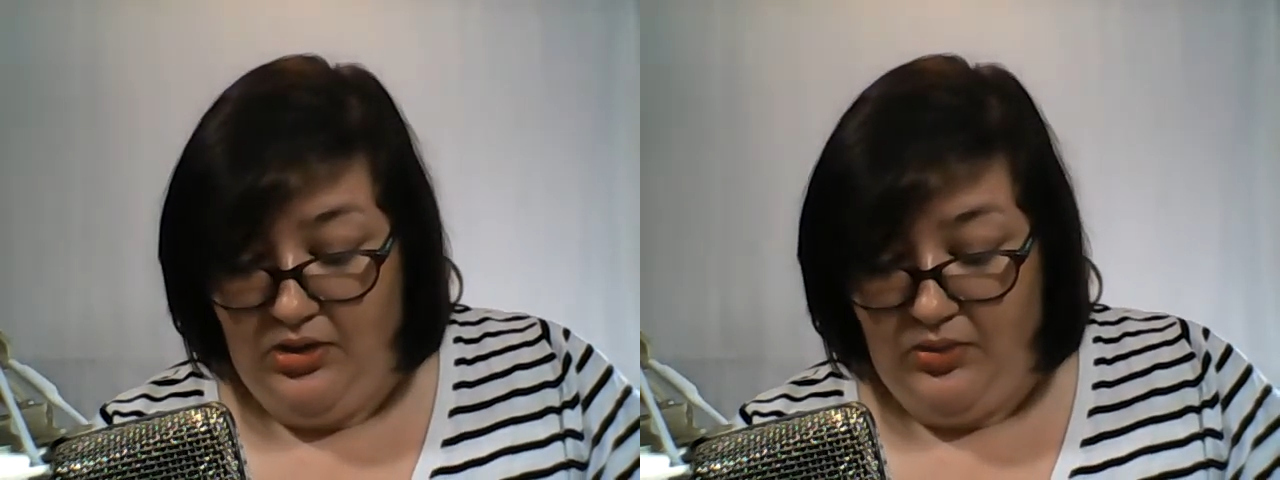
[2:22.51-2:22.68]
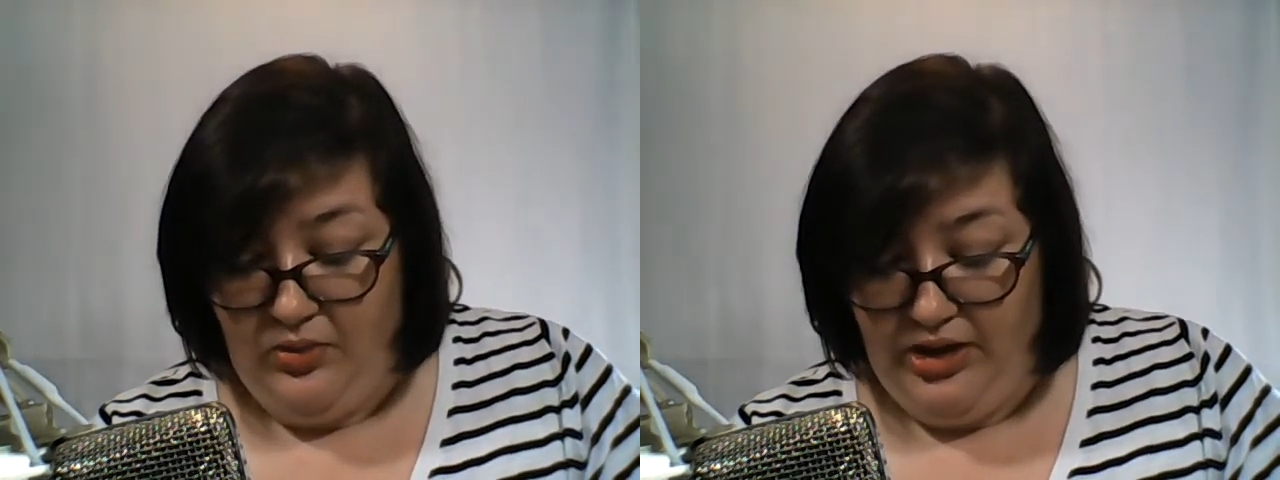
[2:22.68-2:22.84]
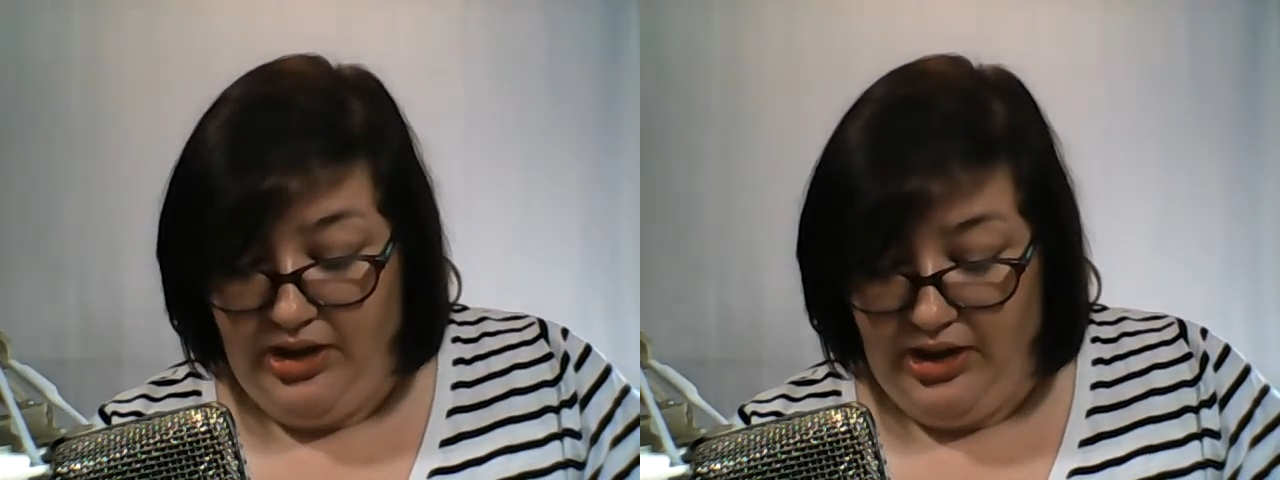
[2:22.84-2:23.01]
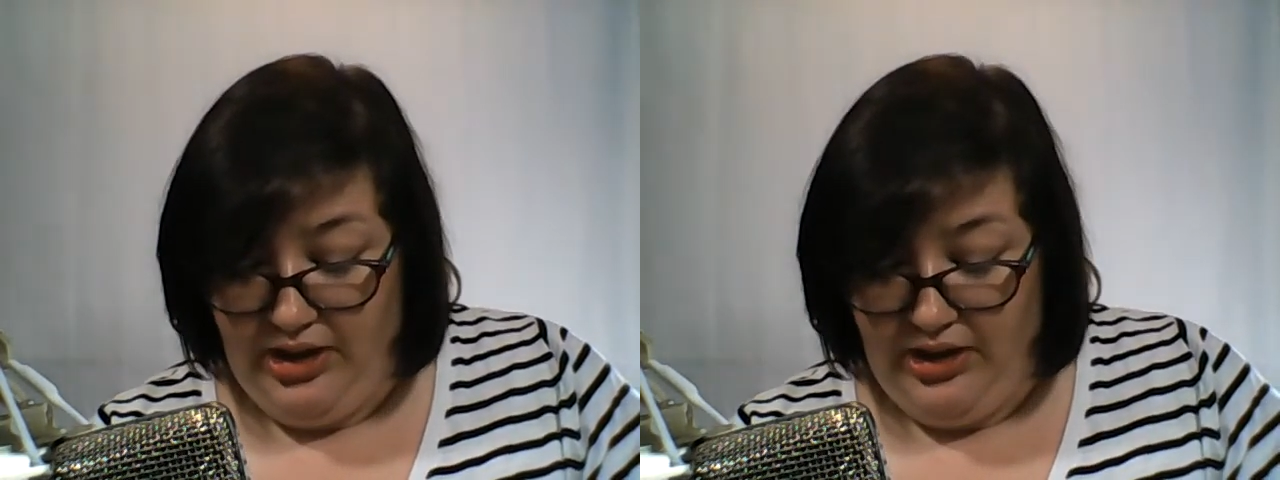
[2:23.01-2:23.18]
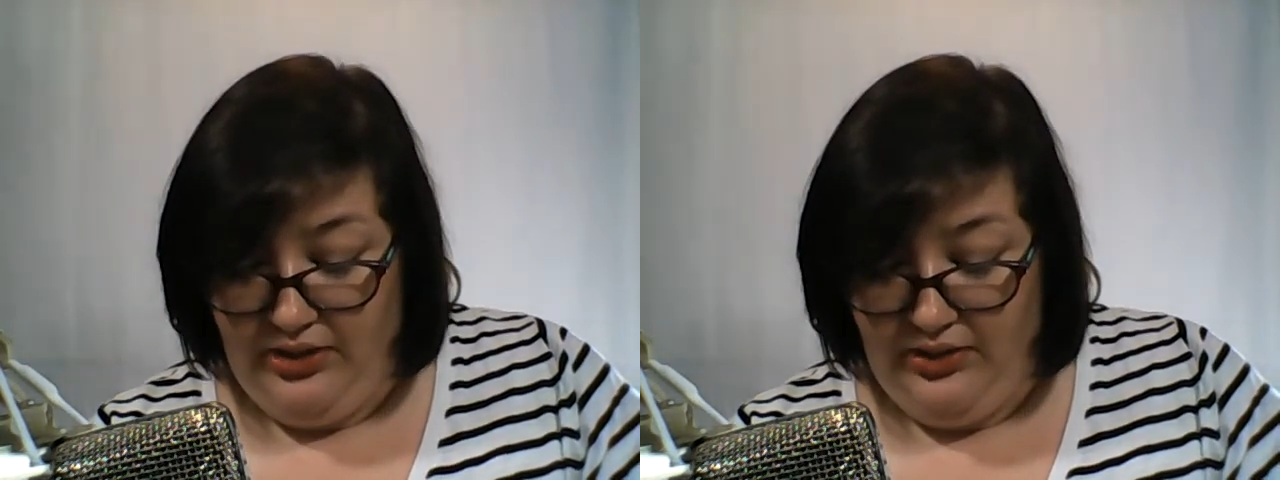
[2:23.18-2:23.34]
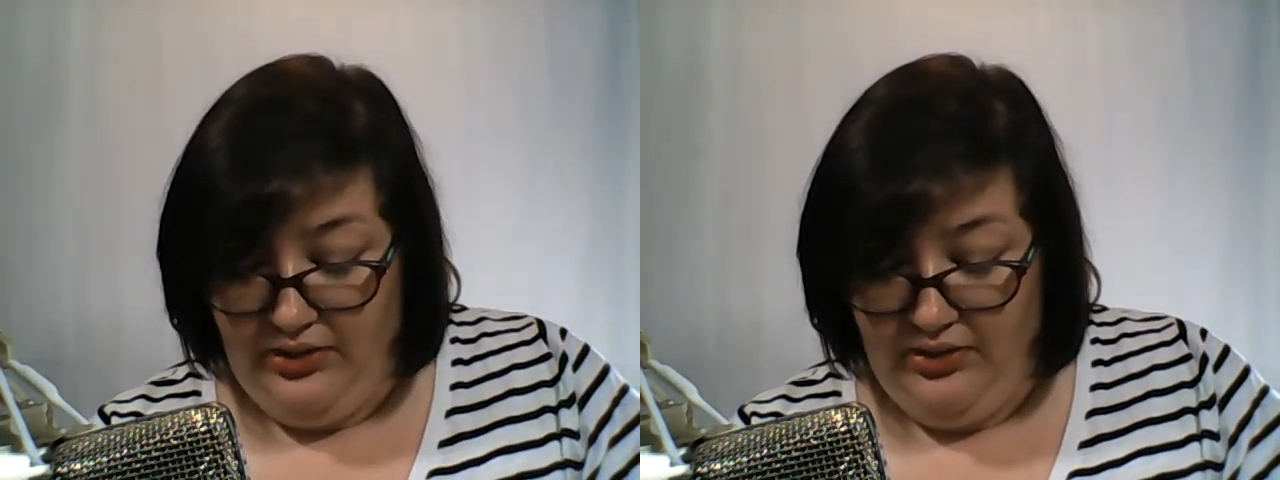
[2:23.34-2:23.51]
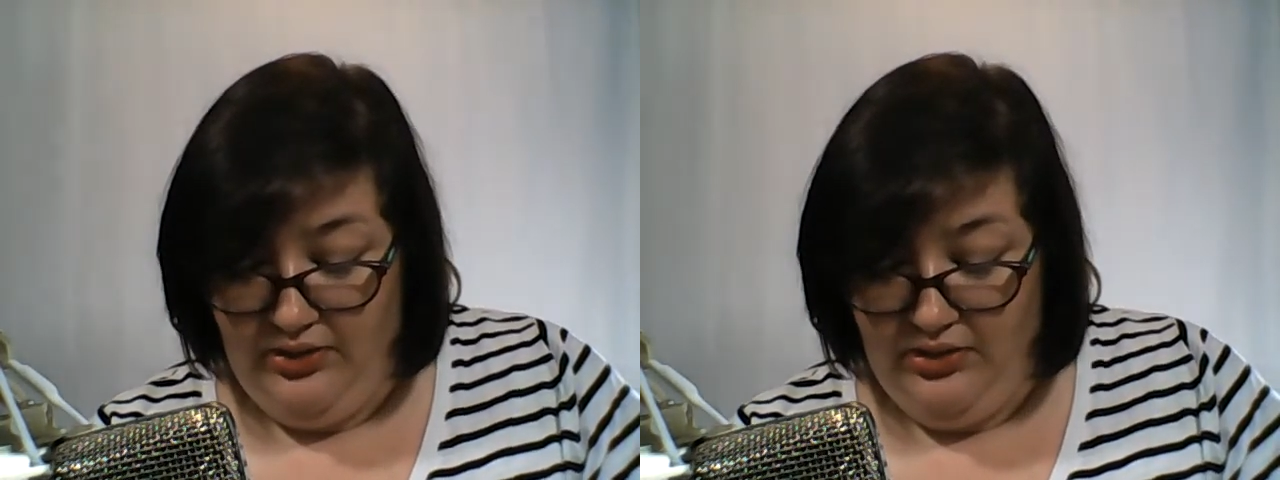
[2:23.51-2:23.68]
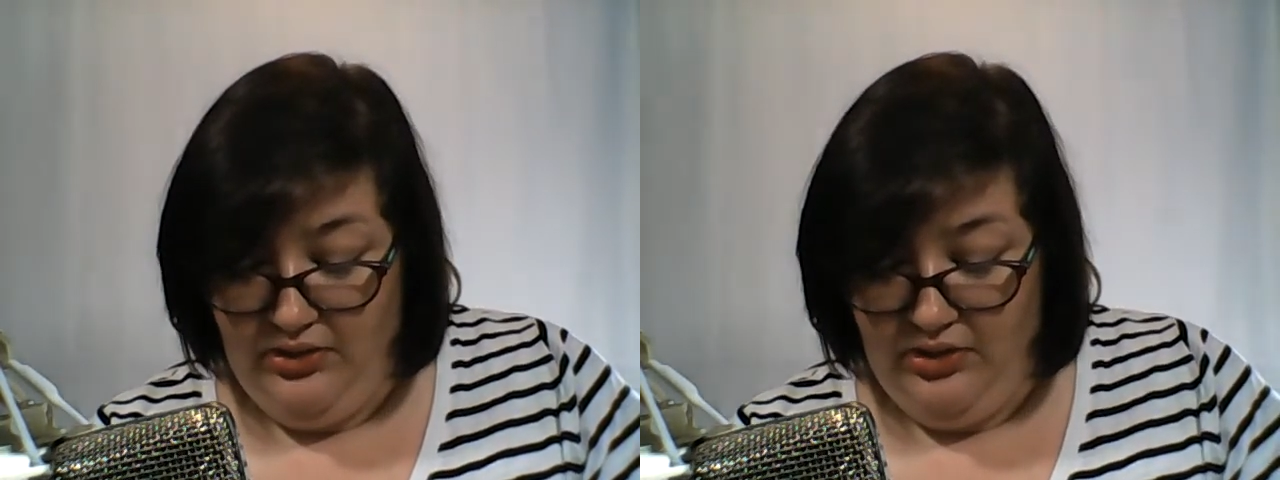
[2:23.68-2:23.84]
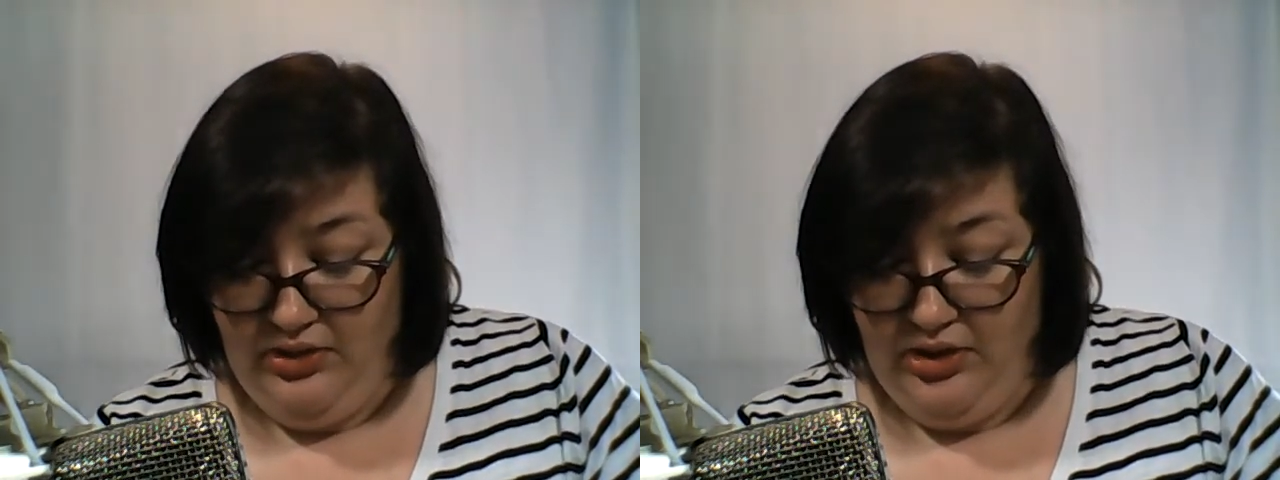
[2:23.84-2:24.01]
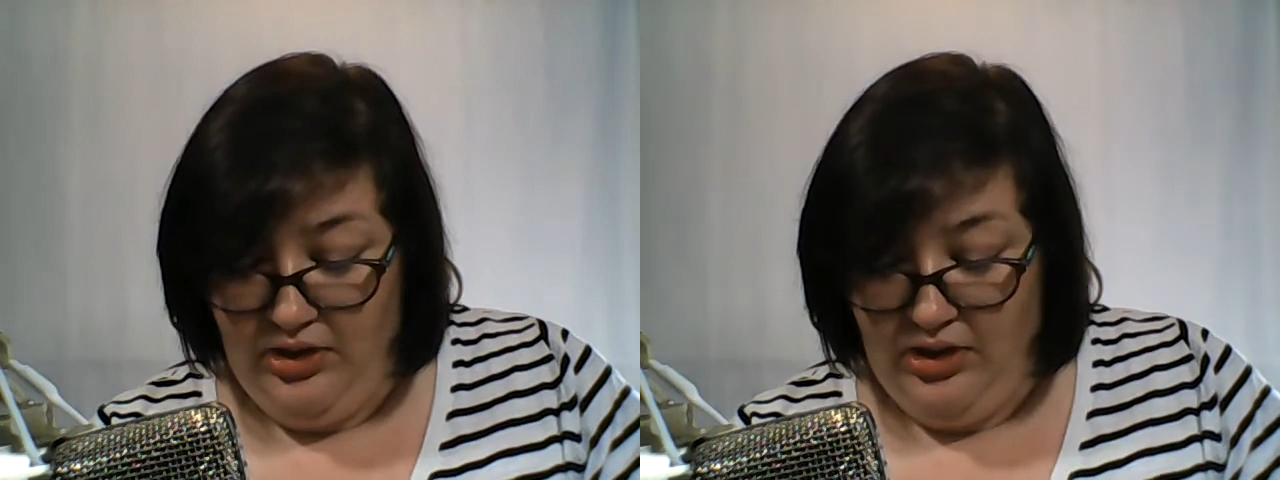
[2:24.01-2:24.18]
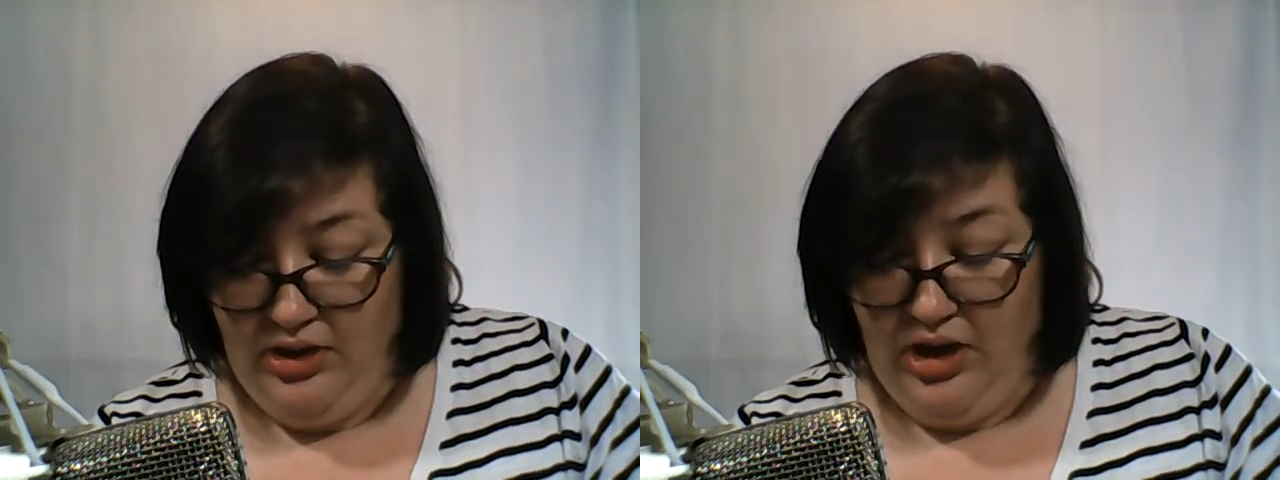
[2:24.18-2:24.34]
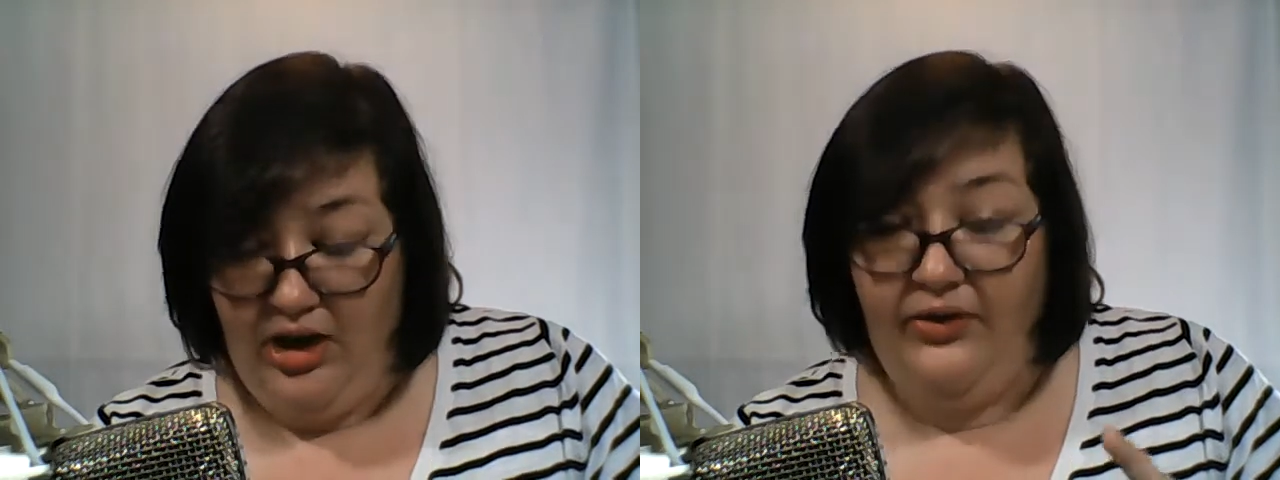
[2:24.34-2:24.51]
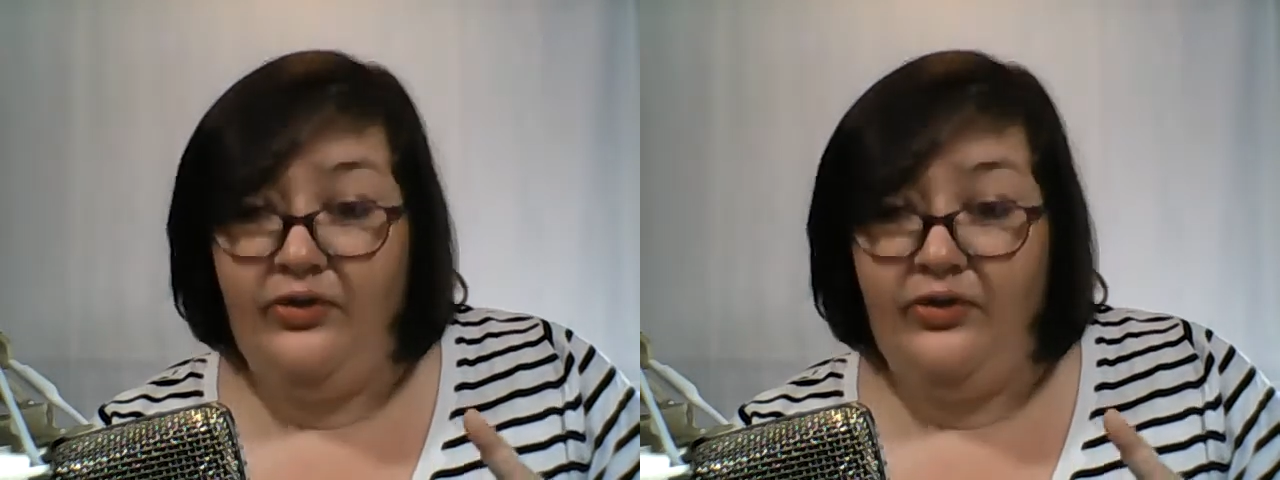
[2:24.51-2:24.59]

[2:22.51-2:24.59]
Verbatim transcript: We need a